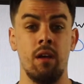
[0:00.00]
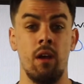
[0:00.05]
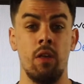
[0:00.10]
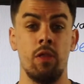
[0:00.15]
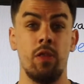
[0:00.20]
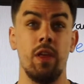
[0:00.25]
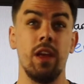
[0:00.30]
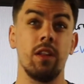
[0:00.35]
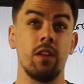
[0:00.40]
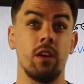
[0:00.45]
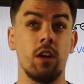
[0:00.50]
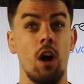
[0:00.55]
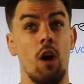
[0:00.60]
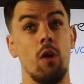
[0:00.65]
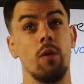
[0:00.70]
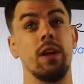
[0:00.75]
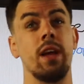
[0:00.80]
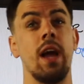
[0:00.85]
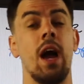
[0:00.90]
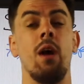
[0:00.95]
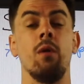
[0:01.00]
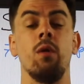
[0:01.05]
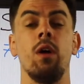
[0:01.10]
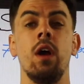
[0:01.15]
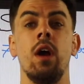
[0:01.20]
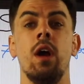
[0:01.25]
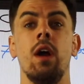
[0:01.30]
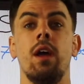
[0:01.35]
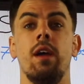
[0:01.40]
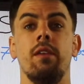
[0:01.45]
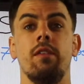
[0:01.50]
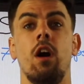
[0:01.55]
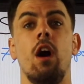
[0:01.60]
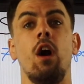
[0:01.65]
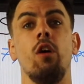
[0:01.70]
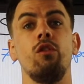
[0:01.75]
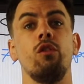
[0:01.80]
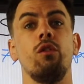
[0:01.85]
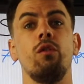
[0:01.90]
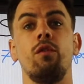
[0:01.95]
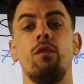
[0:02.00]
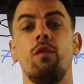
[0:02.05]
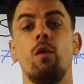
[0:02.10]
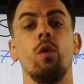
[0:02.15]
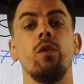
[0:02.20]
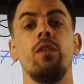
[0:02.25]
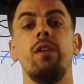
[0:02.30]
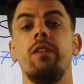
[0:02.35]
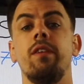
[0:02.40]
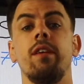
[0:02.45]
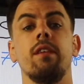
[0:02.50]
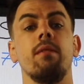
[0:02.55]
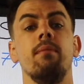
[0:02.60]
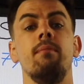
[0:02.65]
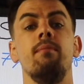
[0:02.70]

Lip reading: I think the current count is 146